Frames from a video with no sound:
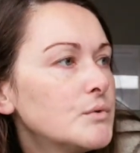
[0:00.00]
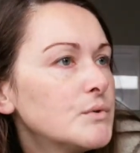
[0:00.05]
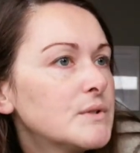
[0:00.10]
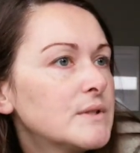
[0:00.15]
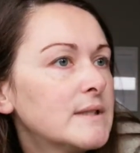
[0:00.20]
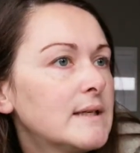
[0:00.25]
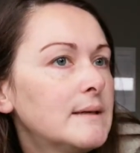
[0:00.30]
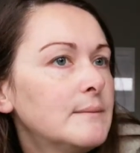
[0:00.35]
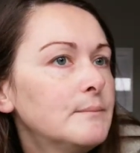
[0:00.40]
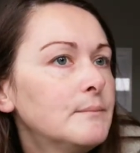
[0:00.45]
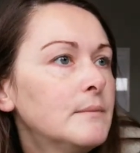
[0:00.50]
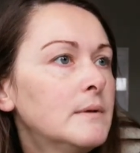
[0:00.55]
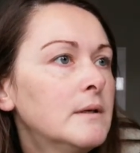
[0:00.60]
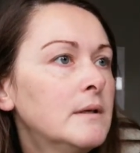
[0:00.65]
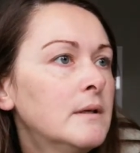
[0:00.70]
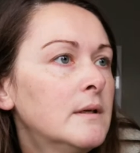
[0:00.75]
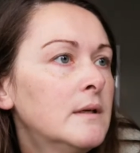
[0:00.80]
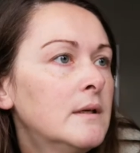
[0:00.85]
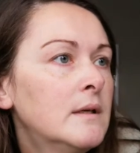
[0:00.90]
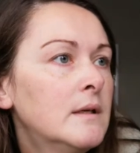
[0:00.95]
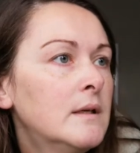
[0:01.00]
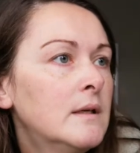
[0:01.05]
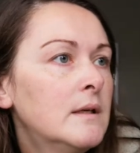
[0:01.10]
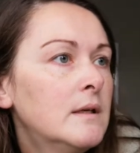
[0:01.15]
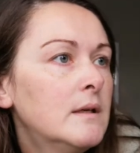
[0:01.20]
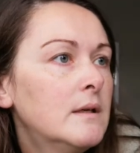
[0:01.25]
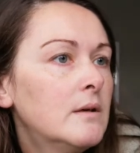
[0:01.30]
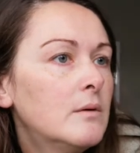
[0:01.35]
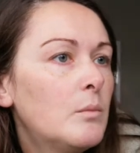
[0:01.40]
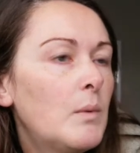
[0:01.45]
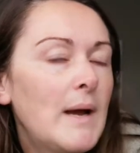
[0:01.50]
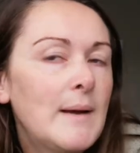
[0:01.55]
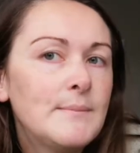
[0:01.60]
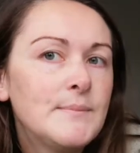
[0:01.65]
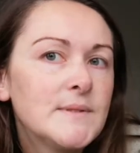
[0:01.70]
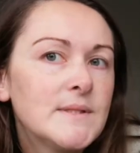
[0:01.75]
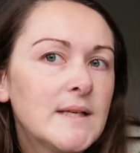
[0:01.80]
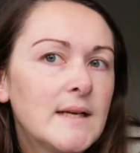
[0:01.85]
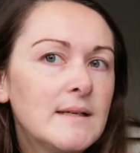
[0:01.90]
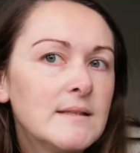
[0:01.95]
some
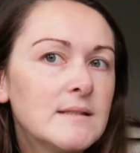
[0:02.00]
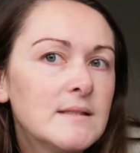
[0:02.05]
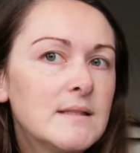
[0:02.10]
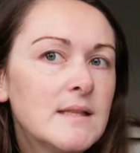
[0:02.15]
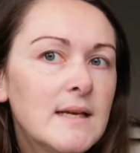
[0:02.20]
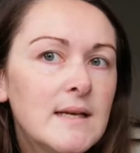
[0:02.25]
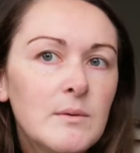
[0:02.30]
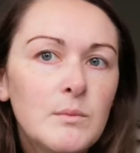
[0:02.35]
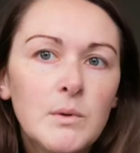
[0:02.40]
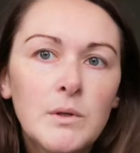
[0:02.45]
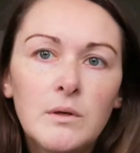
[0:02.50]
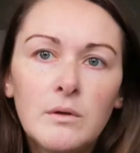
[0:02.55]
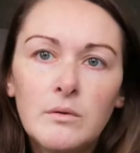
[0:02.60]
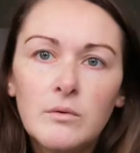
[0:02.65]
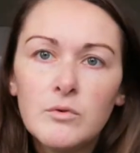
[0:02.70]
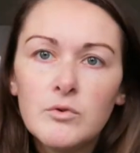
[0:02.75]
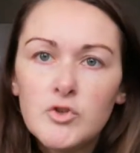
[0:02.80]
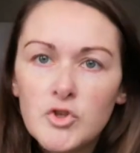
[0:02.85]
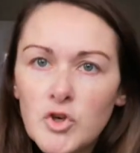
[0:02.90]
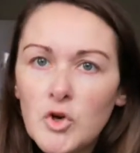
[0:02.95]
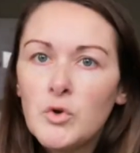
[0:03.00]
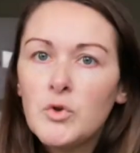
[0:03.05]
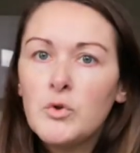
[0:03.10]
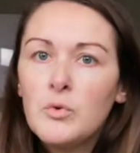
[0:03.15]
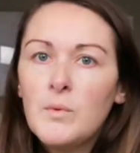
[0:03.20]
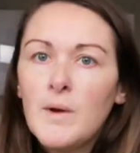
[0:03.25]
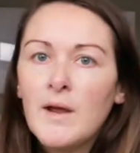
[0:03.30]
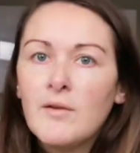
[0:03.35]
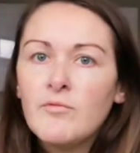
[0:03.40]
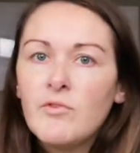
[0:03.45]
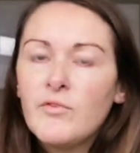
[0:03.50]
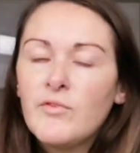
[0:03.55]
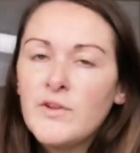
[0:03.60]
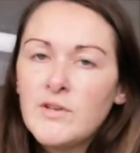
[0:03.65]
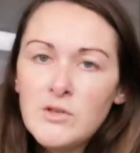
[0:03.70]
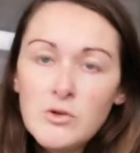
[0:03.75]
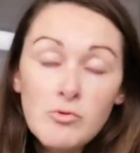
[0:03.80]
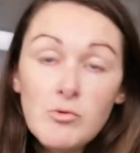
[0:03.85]
websites, they will show you everything.